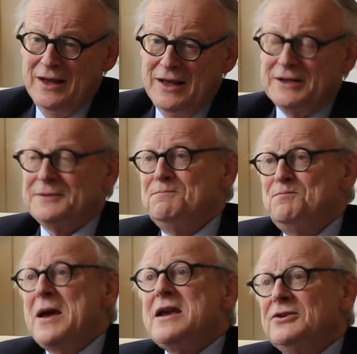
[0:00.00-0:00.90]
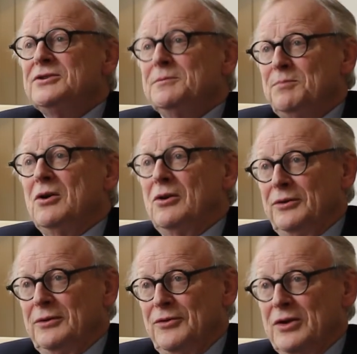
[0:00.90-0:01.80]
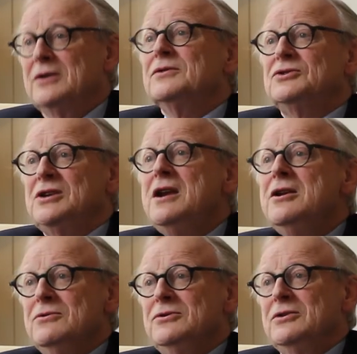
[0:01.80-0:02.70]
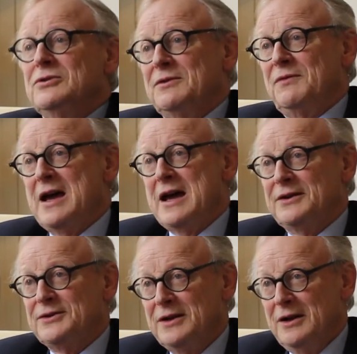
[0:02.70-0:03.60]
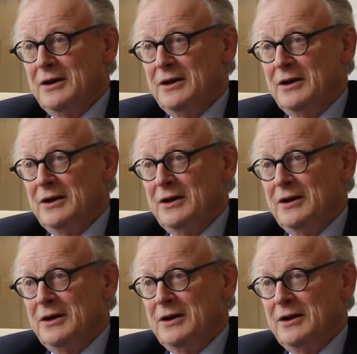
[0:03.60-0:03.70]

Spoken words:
is based upon the continued use of gas